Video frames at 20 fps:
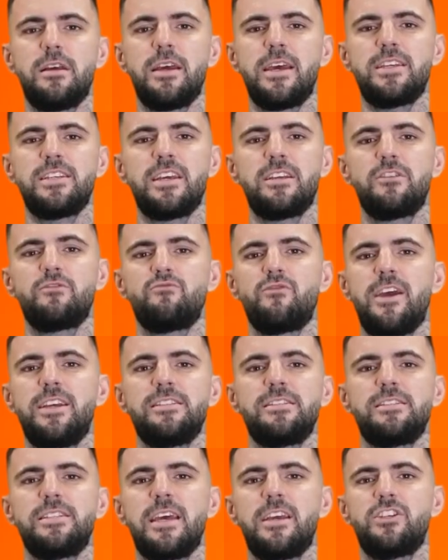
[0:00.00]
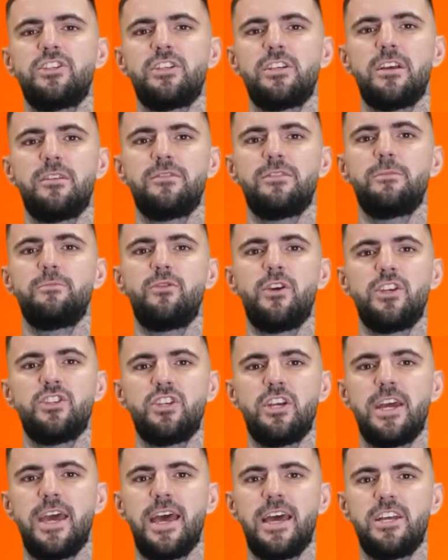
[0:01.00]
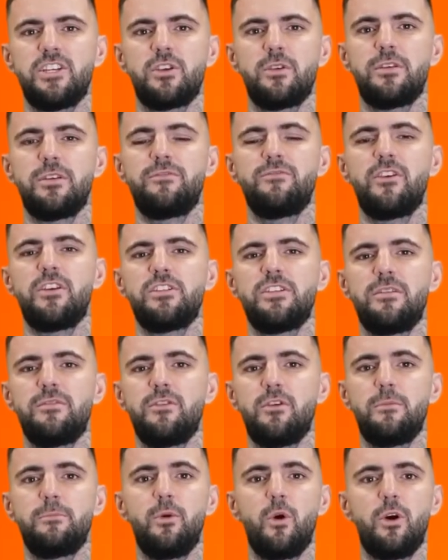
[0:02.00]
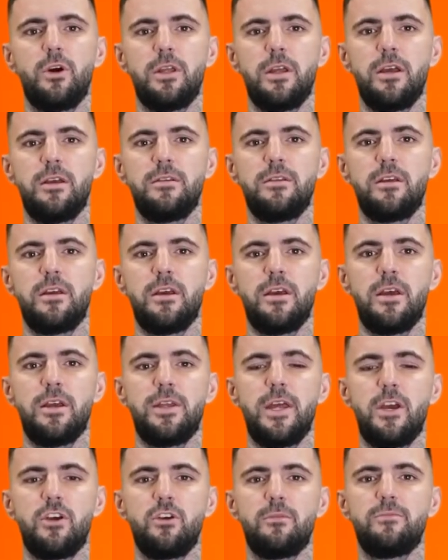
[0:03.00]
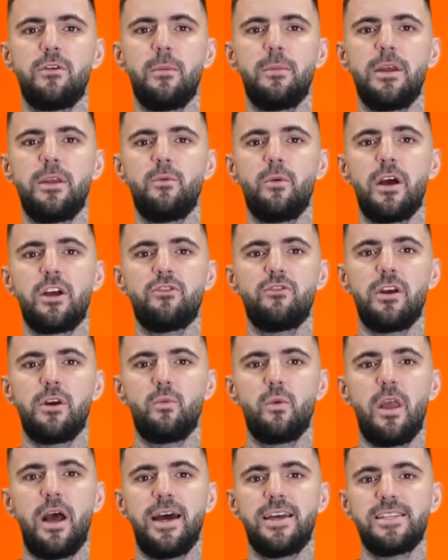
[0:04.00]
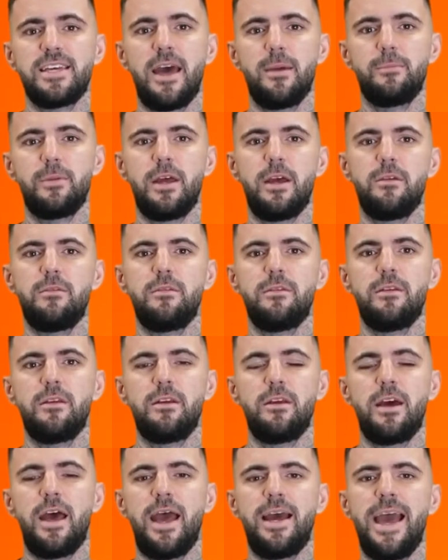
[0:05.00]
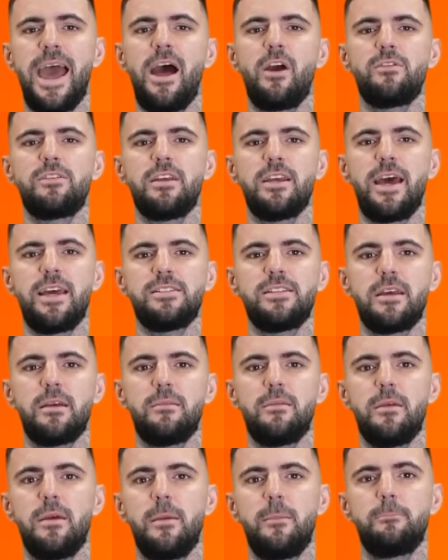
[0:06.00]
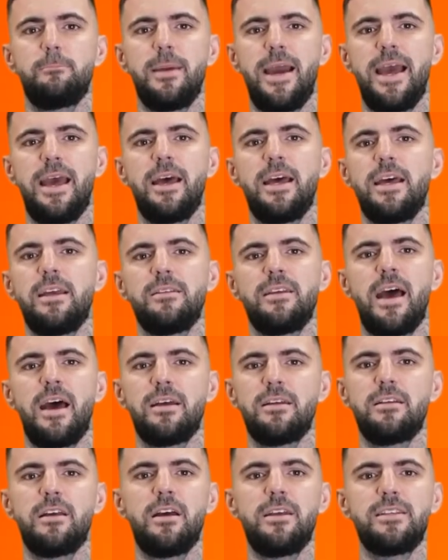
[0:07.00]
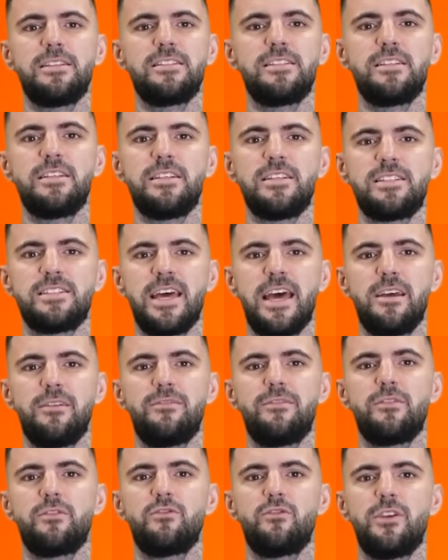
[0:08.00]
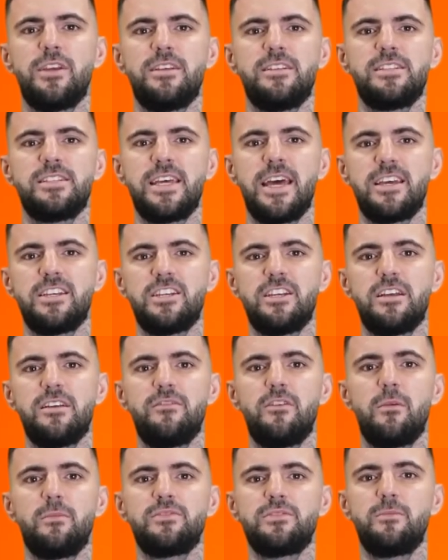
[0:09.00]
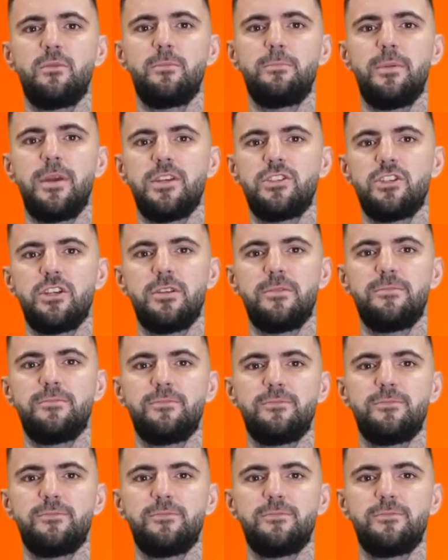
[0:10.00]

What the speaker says: is in the red section of the pressure gauge on the front of your boiler, then you're probably wondering why it's happening and how to get it back in that nice, safe, green section of optimal pressure.